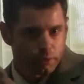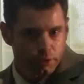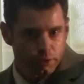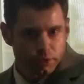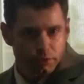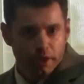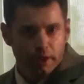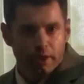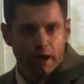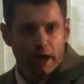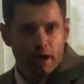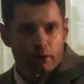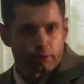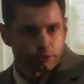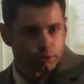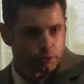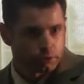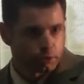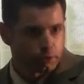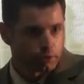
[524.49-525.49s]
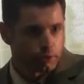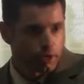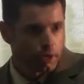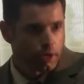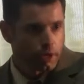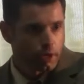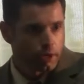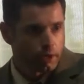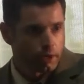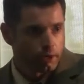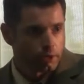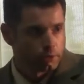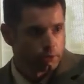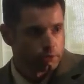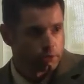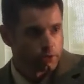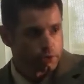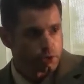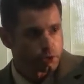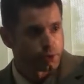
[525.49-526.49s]
the state house
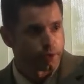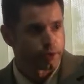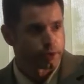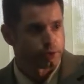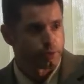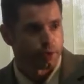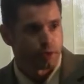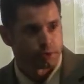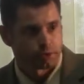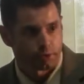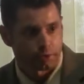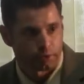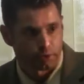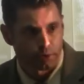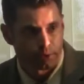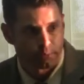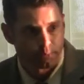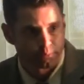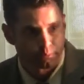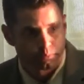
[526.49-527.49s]
districts, basically.